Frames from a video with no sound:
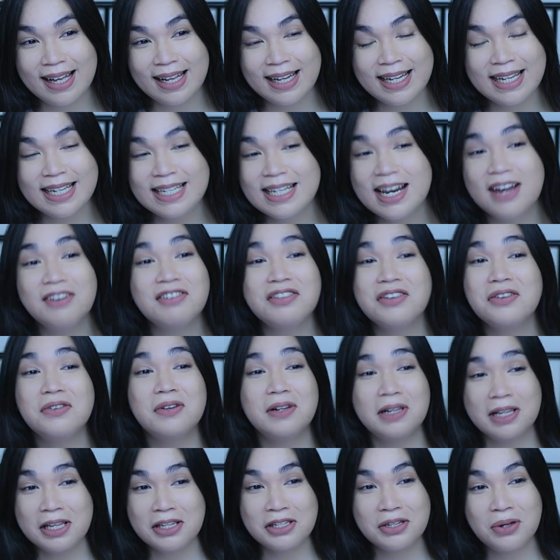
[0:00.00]
he never
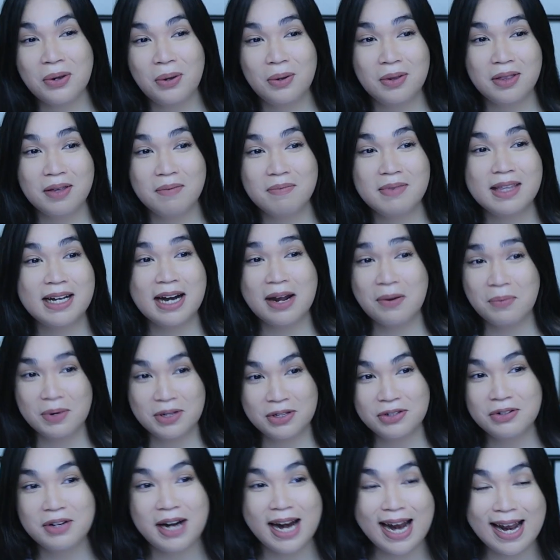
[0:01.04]
really told them that I
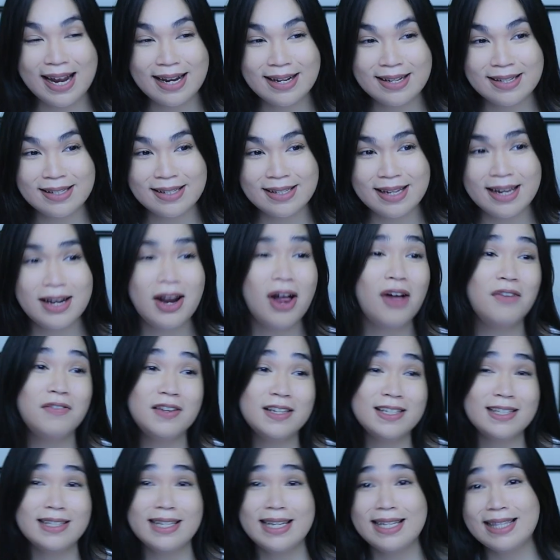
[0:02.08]
was trans, and
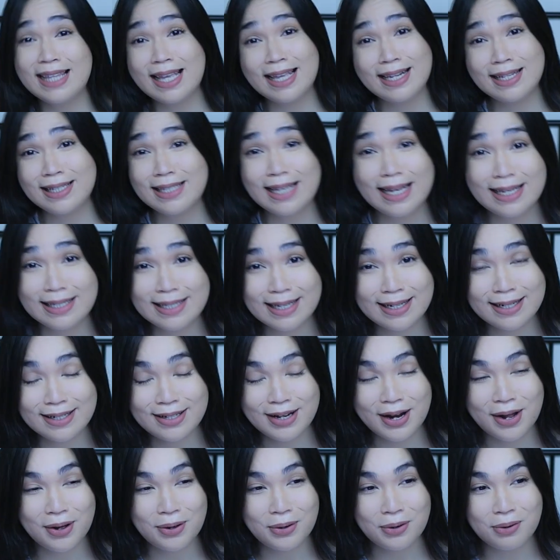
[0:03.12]
obviously they didn't
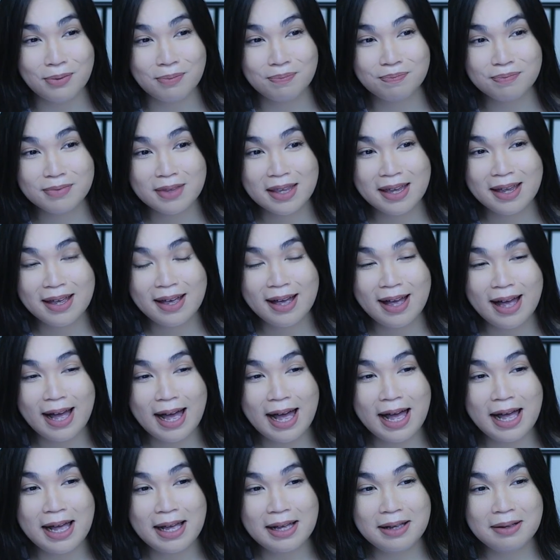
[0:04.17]
know.
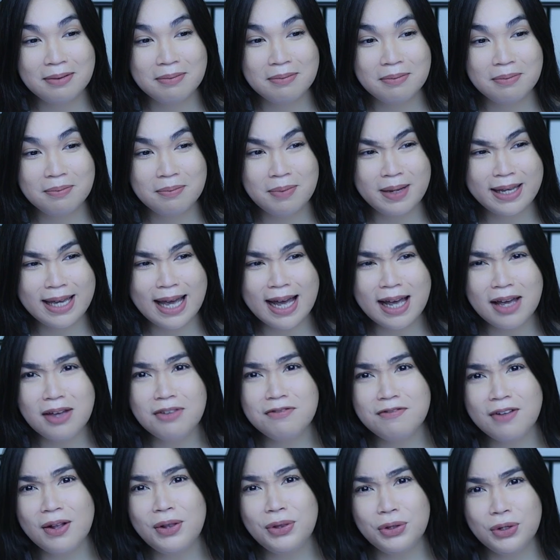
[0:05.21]
But yeah,
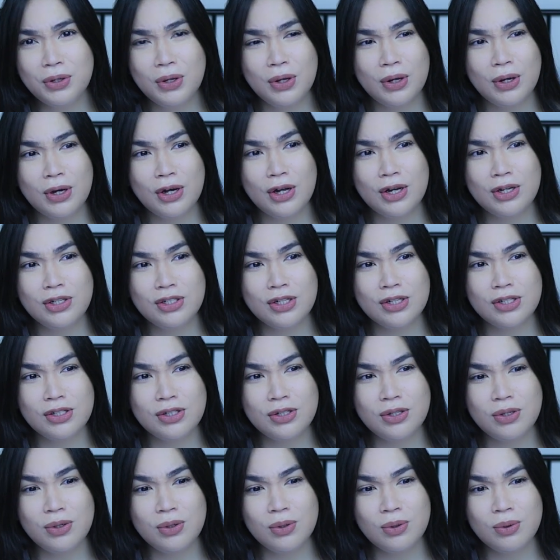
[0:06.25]
it felt good
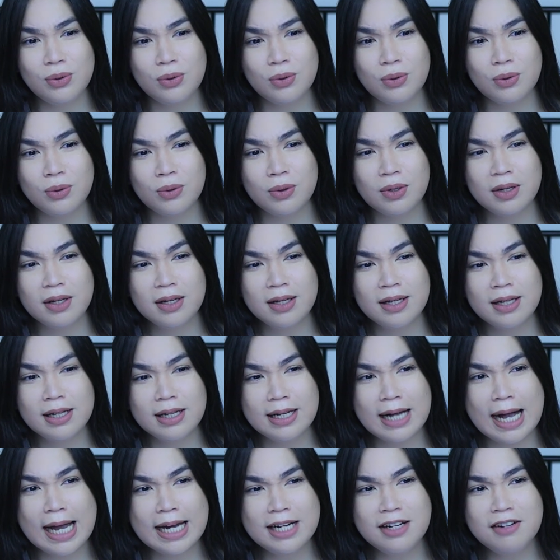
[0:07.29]
just to
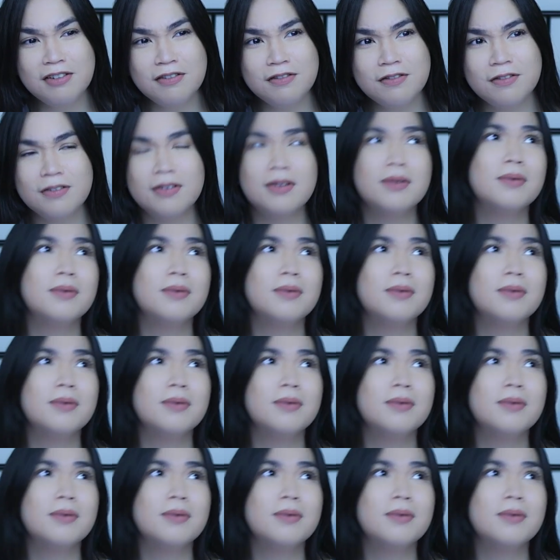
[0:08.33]
kind of,